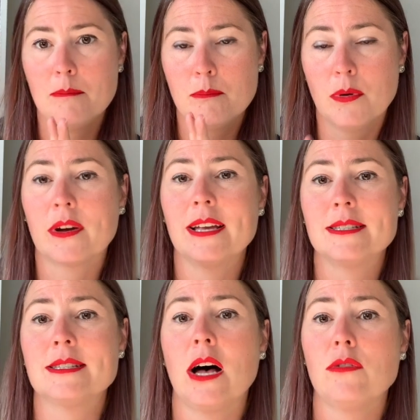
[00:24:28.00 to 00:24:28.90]
book
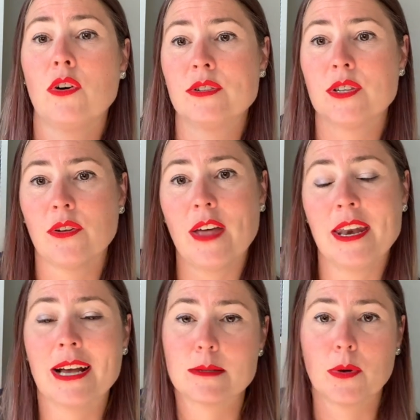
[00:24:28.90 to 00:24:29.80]
itself until that
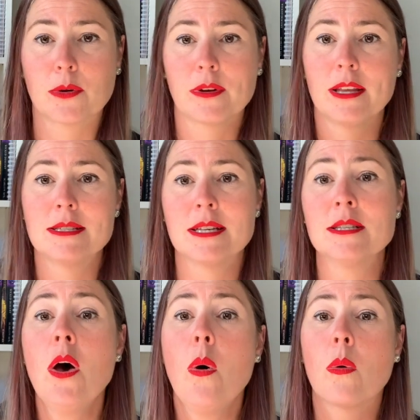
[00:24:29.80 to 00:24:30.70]
next book releases.
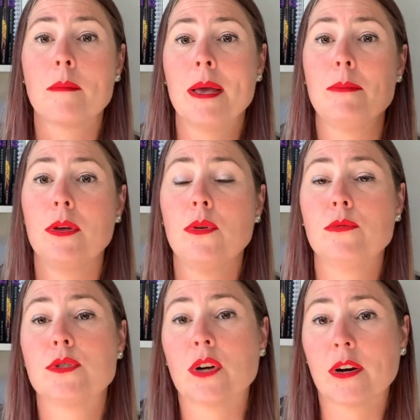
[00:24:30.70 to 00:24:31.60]
Or maybe you
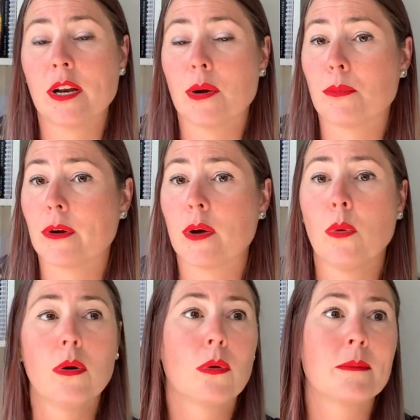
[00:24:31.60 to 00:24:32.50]
started a
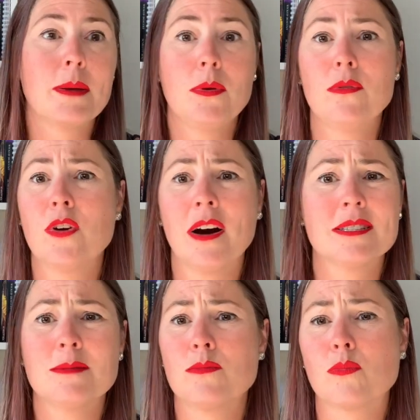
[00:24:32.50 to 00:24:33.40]
prequel, or maybe you've got
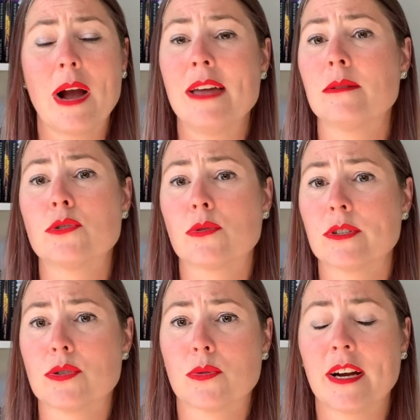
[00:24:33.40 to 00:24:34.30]
some random
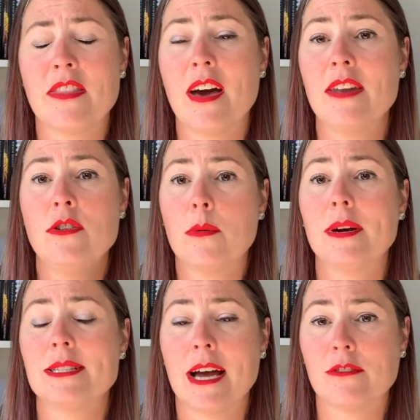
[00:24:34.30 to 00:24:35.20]
short story that
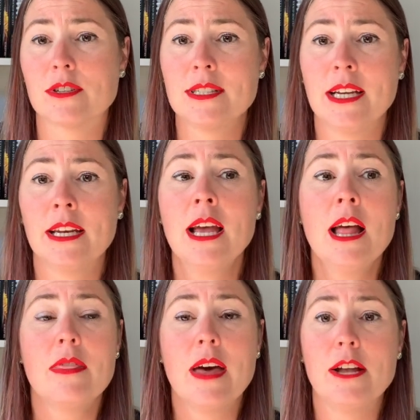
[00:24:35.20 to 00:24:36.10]
nobody's ever seen
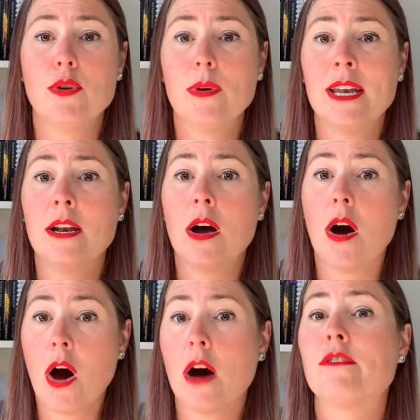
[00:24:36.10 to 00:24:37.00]
that you can
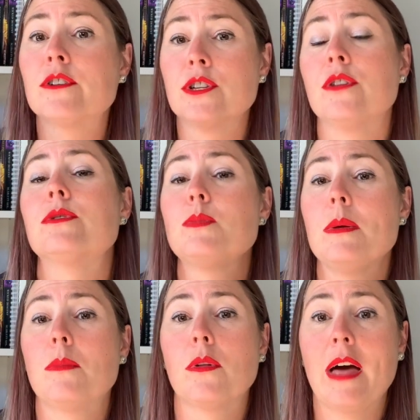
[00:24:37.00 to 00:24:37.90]
offer to those
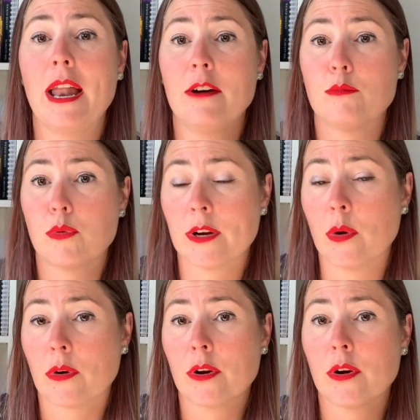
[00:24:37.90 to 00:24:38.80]
people that have
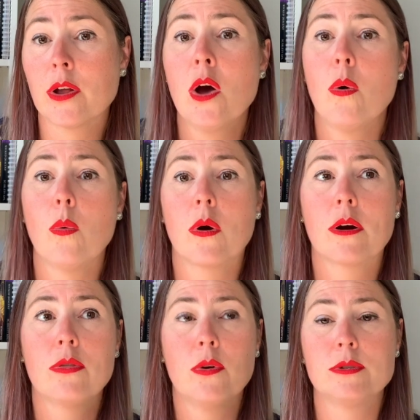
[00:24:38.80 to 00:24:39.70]
pre-ordered,
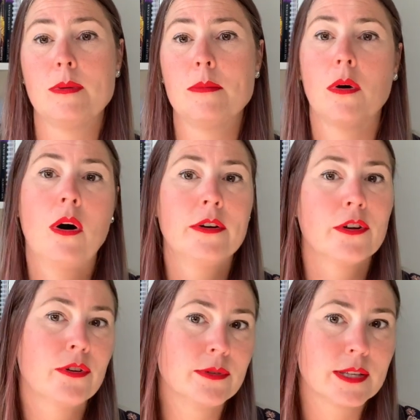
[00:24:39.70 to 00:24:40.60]
or those people on your
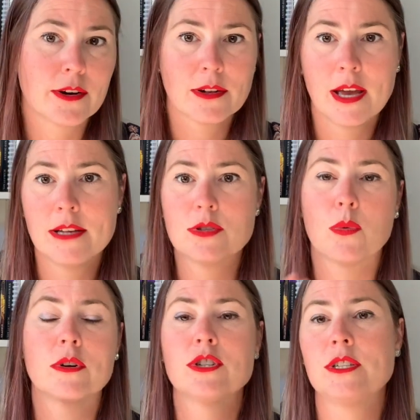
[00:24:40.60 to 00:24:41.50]
newsletter list,
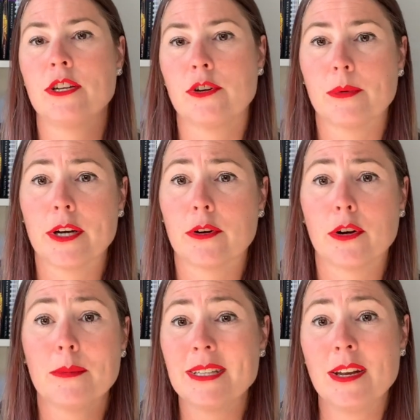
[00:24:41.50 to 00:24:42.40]
or just in your reader
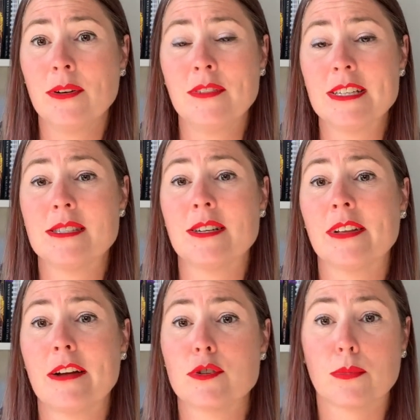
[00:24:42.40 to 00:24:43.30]
group. They don't even necessarily
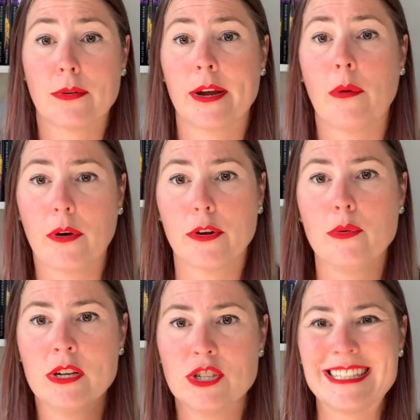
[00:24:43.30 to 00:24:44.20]
have to pre-order. You
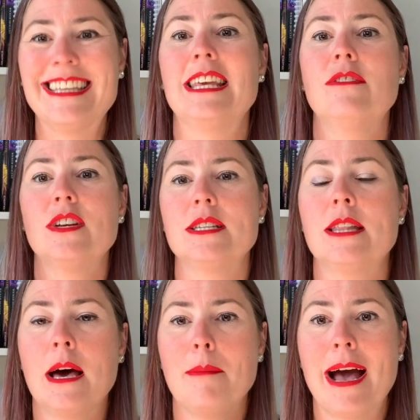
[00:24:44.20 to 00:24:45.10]
can just give it to
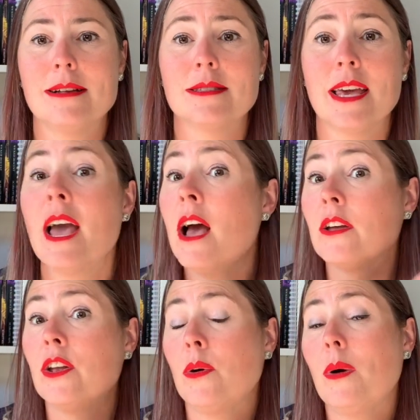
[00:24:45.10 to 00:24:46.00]
them as the,
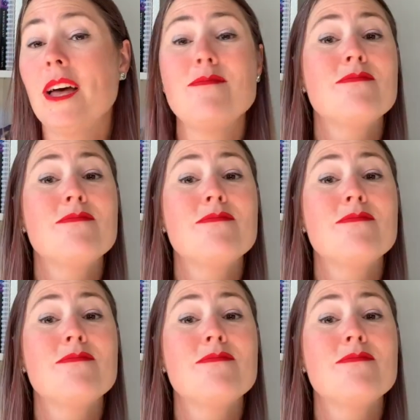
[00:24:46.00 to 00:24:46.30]
you know what?